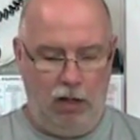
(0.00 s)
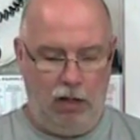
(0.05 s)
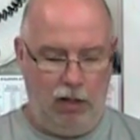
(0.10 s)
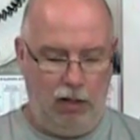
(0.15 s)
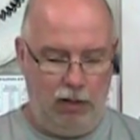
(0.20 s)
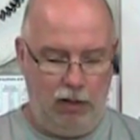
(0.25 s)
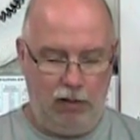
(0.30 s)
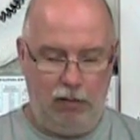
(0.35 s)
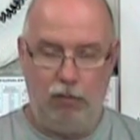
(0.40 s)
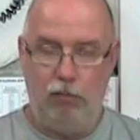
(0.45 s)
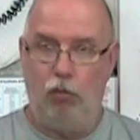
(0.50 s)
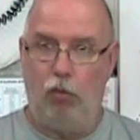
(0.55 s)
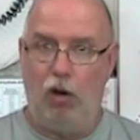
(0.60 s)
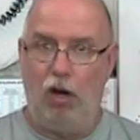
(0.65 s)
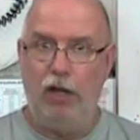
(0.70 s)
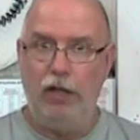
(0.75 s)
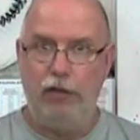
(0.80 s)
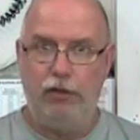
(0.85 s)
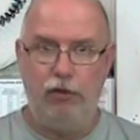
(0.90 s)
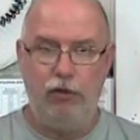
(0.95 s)
Uh,
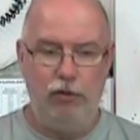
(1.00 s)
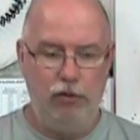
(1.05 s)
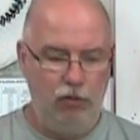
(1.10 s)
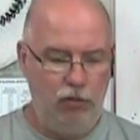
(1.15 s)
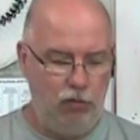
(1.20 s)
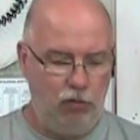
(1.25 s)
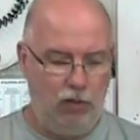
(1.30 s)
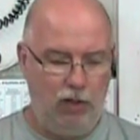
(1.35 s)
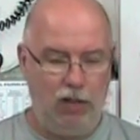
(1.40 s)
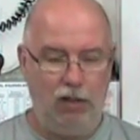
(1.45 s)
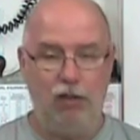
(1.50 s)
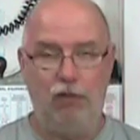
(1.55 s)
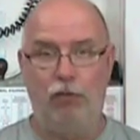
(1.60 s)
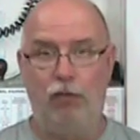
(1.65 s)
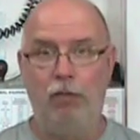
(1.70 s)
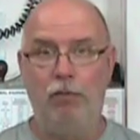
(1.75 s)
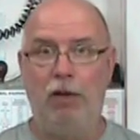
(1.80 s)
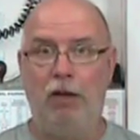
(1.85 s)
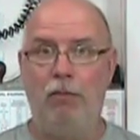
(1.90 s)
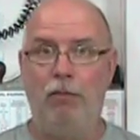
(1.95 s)
why two? Well,
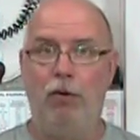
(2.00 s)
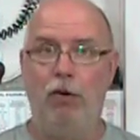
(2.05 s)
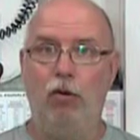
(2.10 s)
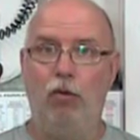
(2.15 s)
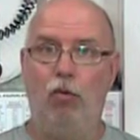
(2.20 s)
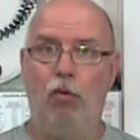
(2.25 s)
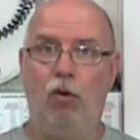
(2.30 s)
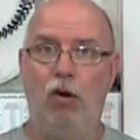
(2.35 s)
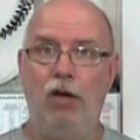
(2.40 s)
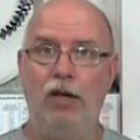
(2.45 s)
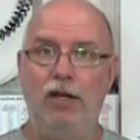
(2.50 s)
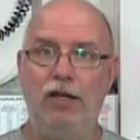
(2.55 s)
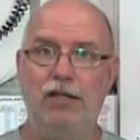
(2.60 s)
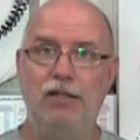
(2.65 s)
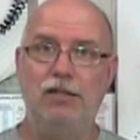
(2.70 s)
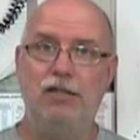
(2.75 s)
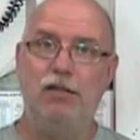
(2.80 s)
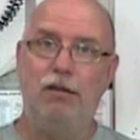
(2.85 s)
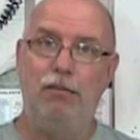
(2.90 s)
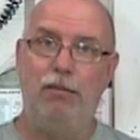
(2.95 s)
remember, one
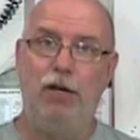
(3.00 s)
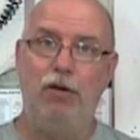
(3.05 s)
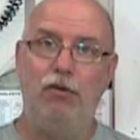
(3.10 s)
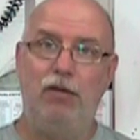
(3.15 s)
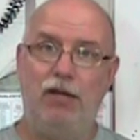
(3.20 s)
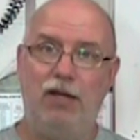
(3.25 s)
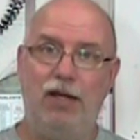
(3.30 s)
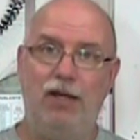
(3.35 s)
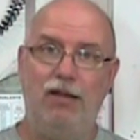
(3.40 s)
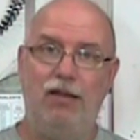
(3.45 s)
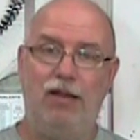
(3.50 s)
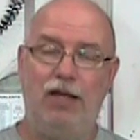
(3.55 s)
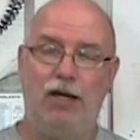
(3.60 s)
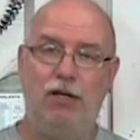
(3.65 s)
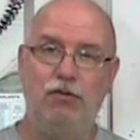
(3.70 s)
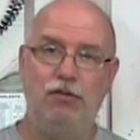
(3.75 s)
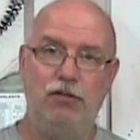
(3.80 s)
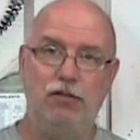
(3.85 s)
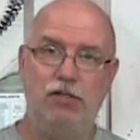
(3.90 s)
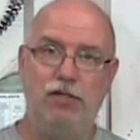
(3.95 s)
is about 10
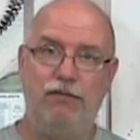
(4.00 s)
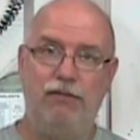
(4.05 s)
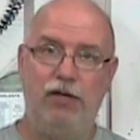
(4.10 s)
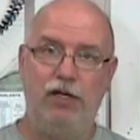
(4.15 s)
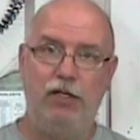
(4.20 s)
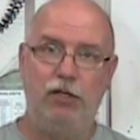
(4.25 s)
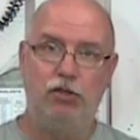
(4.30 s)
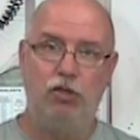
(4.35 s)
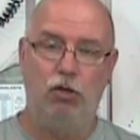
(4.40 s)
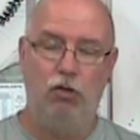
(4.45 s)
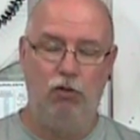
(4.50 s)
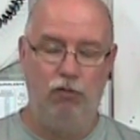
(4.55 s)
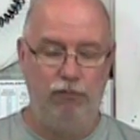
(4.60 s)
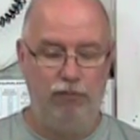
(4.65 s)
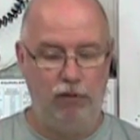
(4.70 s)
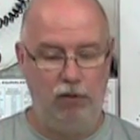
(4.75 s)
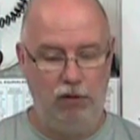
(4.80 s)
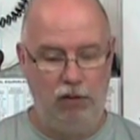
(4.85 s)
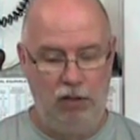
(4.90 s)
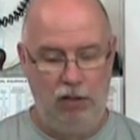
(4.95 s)
thousandths of an inch
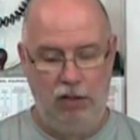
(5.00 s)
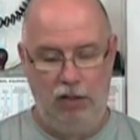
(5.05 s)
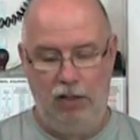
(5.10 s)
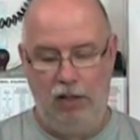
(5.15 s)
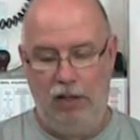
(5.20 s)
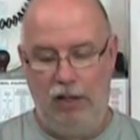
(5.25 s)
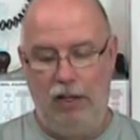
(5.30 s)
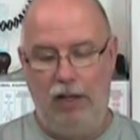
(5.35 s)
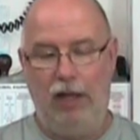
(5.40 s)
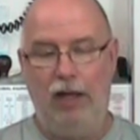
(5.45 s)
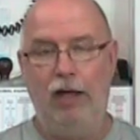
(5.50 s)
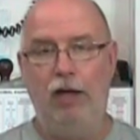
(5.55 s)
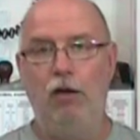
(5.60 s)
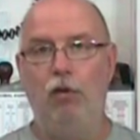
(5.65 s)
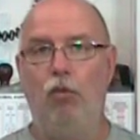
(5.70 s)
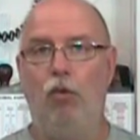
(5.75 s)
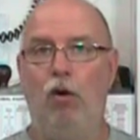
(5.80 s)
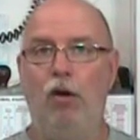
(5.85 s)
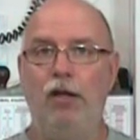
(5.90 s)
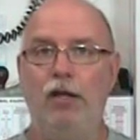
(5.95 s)
over,
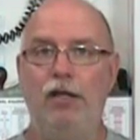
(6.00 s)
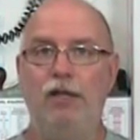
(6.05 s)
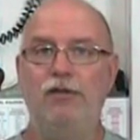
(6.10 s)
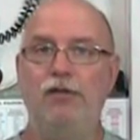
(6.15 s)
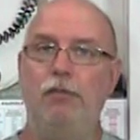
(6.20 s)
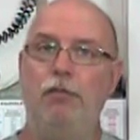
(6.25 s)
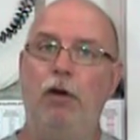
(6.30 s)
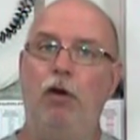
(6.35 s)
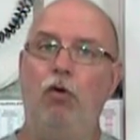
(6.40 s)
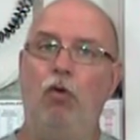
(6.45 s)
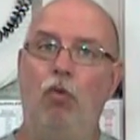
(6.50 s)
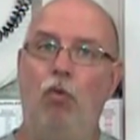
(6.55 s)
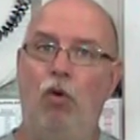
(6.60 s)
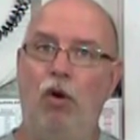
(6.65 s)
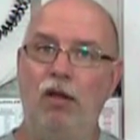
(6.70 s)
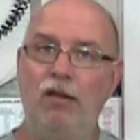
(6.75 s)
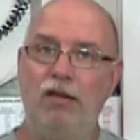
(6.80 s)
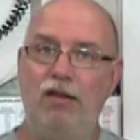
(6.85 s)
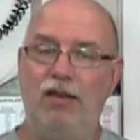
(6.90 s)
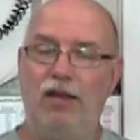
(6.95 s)
and one is about
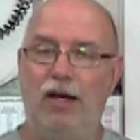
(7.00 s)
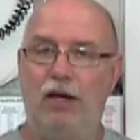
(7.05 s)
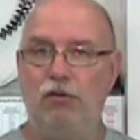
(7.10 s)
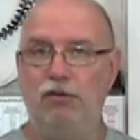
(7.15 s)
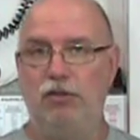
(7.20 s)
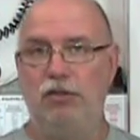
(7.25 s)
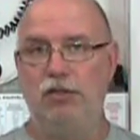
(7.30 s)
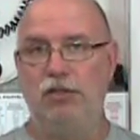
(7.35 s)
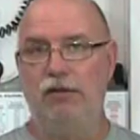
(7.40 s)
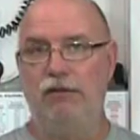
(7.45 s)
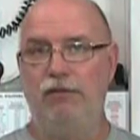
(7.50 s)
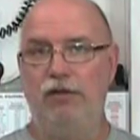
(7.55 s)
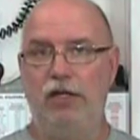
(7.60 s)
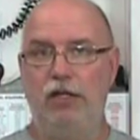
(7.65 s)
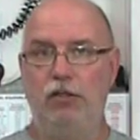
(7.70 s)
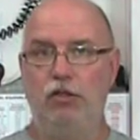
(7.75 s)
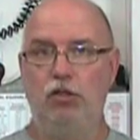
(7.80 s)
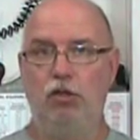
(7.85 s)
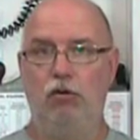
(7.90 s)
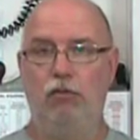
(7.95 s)
one thousandth of an
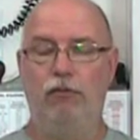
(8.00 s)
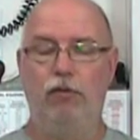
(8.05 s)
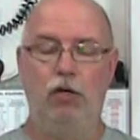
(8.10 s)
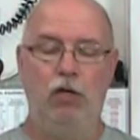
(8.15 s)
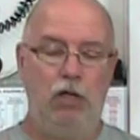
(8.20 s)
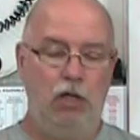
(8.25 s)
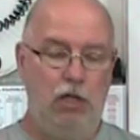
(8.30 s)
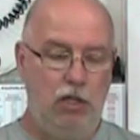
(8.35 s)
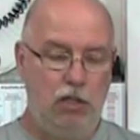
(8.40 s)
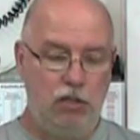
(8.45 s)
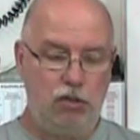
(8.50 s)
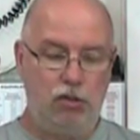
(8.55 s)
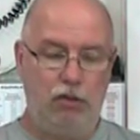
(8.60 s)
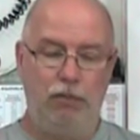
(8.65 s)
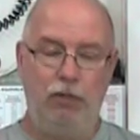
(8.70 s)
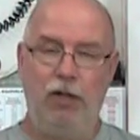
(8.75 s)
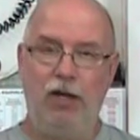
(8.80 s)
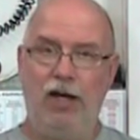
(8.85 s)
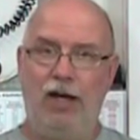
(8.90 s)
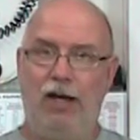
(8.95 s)
inch over. So
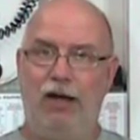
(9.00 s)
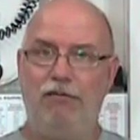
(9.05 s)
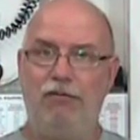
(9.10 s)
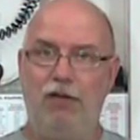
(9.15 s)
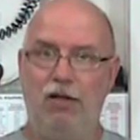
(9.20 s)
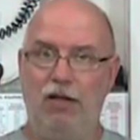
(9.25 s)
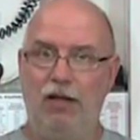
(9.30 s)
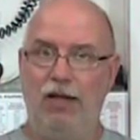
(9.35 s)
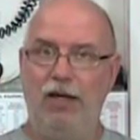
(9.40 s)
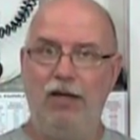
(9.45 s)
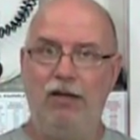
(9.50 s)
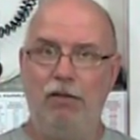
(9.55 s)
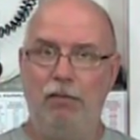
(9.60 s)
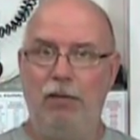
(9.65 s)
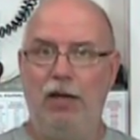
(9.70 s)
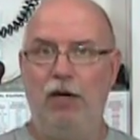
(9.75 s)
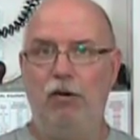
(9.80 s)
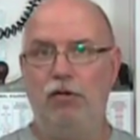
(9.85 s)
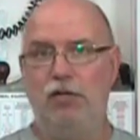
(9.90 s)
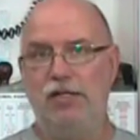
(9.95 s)
I'm going to have to lay
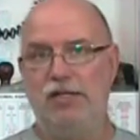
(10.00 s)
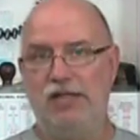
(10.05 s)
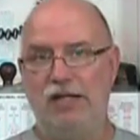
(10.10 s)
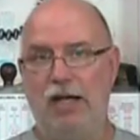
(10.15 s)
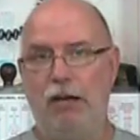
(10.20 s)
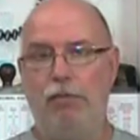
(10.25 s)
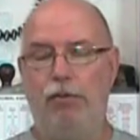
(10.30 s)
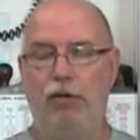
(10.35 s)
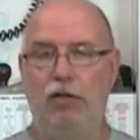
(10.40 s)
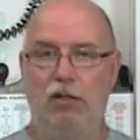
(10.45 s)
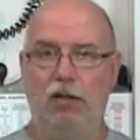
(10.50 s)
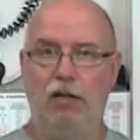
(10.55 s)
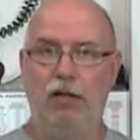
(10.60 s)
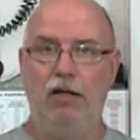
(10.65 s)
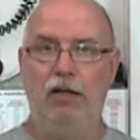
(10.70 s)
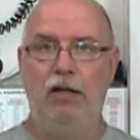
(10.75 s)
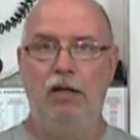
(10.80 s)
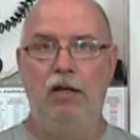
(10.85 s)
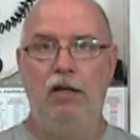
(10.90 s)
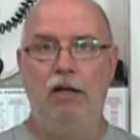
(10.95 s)
them out
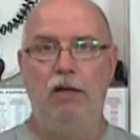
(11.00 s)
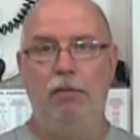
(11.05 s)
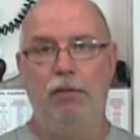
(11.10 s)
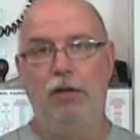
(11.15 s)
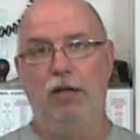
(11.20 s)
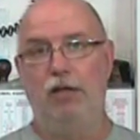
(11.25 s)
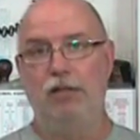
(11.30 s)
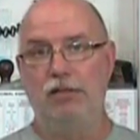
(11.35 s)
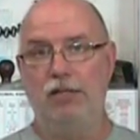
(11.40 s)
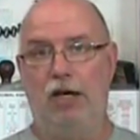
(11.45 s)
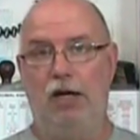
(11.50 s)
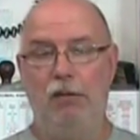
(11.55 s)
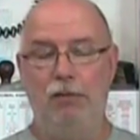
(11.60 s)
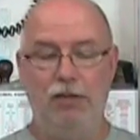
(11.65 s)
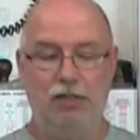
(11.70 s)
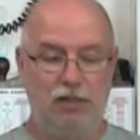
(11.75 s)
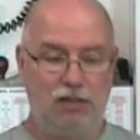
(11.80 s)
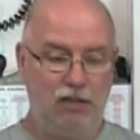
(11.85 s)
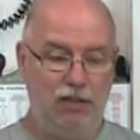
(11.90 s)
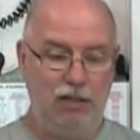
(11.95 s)
separately because
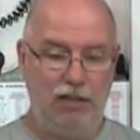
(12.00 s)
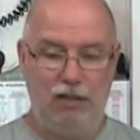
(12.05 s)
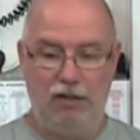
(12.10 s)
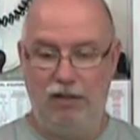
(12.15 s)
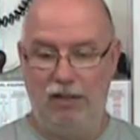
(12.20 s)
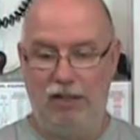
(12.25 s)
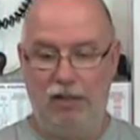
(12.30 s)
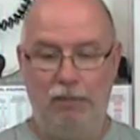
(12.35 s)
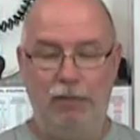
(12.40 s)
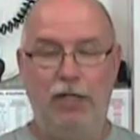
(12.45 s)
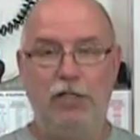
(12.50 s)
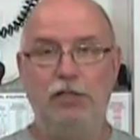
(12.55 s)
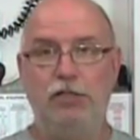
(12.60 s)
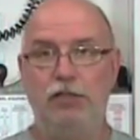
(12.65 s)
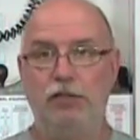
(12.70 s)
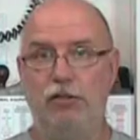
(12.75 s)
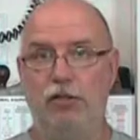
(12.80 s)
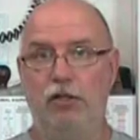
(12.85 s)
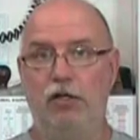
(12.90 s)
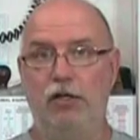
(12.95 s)
obviously the
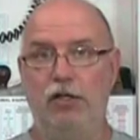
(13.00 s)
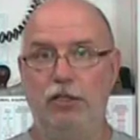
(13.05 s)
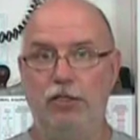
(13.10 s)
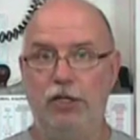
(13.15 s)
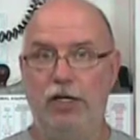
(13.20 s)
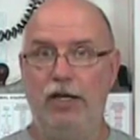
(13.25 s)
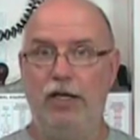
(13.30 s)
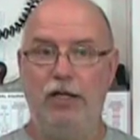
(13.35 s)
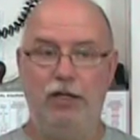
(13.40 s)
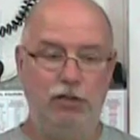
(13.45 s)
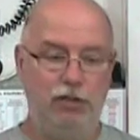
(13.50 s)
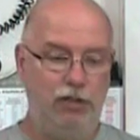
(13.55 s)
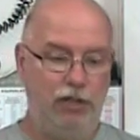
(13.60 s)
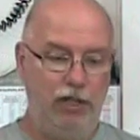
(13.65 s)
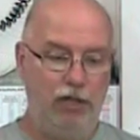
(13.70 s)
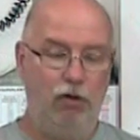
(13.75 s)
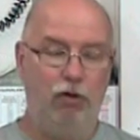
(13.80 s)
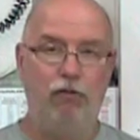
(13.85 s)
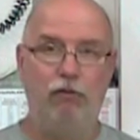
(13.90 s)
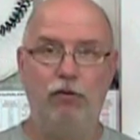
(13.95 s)
dimensions are going to change.
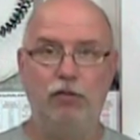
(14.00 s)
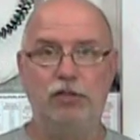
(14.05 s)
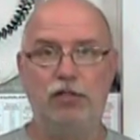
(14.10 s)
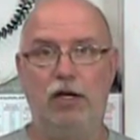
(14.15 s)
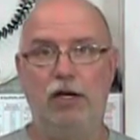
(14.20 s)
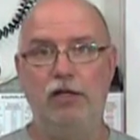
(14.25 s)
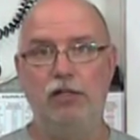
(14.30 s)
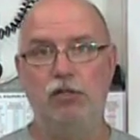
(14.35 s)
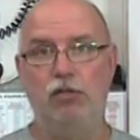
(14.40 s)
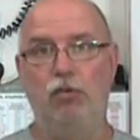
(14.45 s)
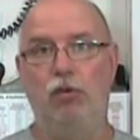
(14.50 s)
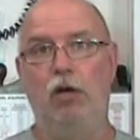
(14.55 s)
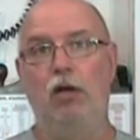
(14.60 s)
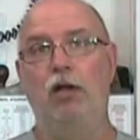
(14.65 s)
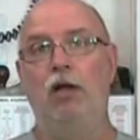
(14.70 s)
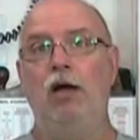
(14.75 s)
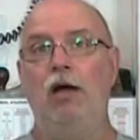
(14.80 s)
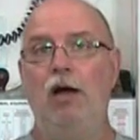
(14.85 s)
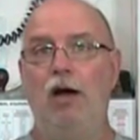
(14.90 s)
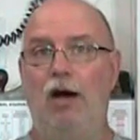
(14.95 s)
The oversized
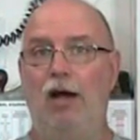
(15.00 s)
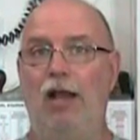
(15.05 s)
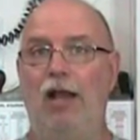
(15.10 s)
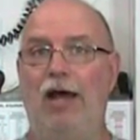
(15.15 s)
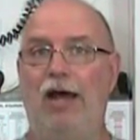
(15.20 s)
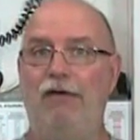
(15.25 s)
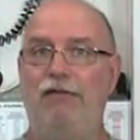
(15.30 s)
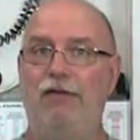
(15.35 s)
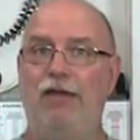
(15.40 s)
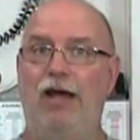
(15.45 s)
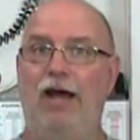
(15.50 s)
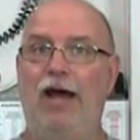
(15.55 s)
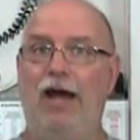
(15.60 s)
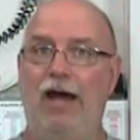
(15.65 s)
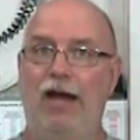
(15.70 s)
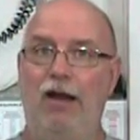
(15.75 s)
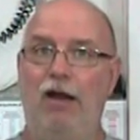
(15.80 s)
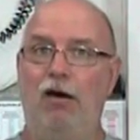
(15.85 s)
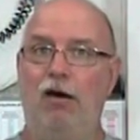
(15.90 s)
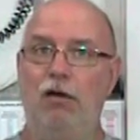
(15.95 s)
one, I'll have to
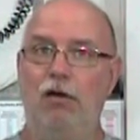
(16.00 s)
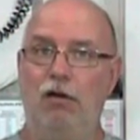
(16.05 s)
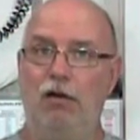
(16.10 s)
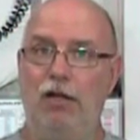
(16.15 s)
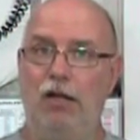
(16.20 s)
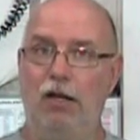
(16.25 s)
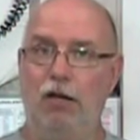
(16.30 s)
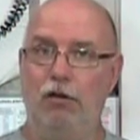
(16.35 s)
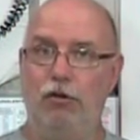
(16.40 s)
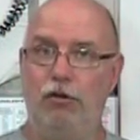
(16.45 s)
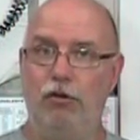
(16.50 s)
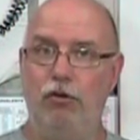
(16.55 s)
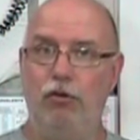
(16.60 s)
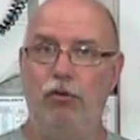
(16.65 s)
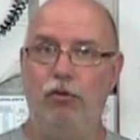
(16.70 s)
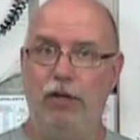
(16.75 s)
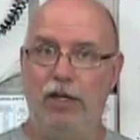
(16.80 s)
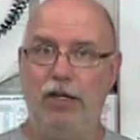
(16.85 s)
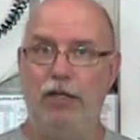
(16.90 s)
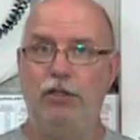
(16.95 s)
add on a little
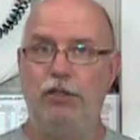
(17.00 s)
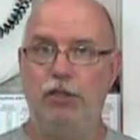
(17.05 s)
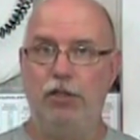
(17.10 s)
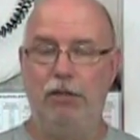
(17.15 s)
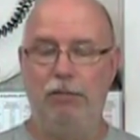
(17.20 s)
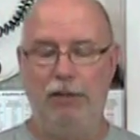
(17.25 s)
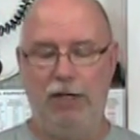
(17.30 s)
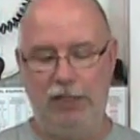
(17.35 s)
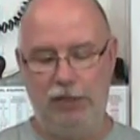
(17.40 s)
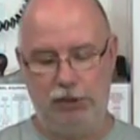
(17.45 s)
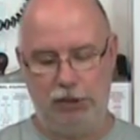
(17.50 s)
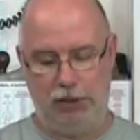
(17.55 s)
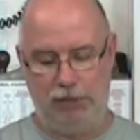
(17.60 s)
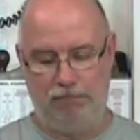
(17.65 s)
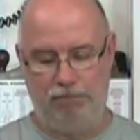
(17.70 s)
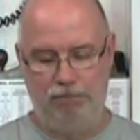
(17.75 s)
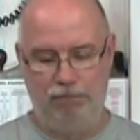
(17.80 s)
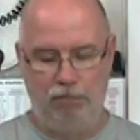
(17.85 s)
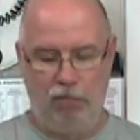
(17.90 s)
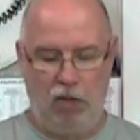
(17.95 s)
to each dimension.